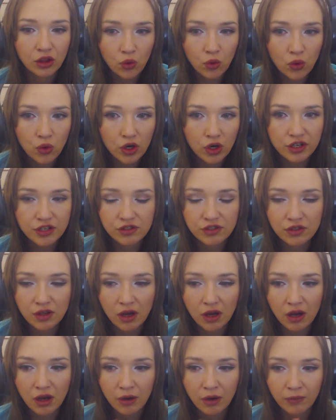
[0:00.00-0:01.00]
lore
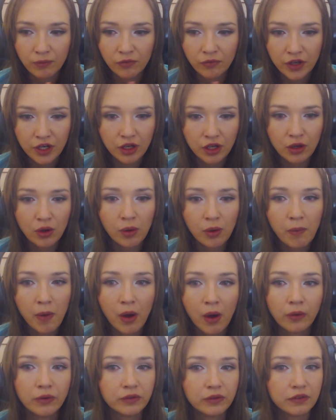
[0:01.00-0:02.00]
video
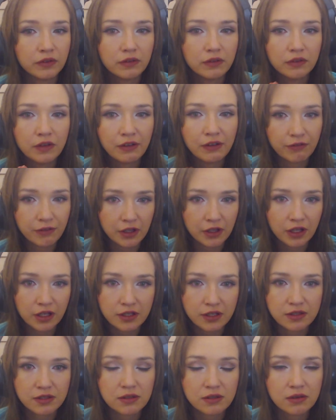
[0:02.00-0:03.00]
about
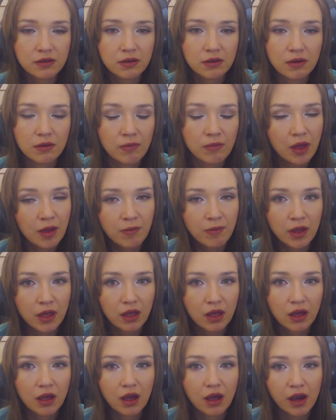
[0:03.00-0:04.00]
Aphelios,
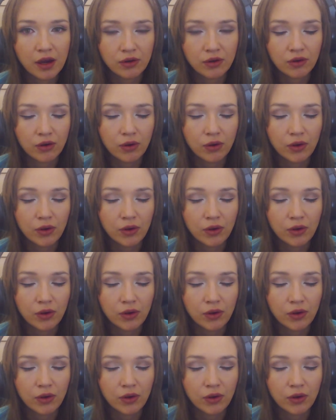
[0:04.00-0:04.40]
maybe, I